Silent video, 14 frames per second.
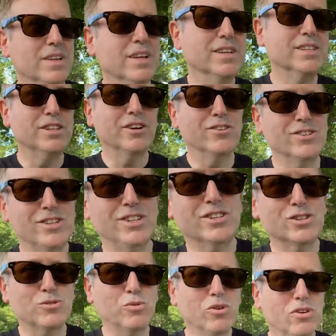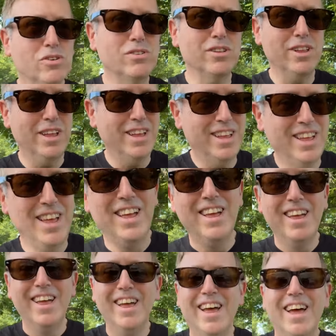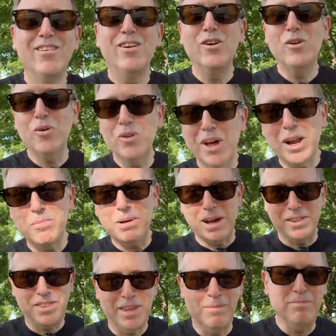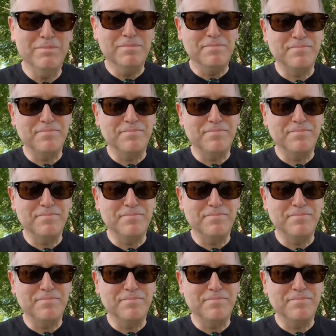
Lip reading: Snickers, he's a squirrel. You don't know a lot about them.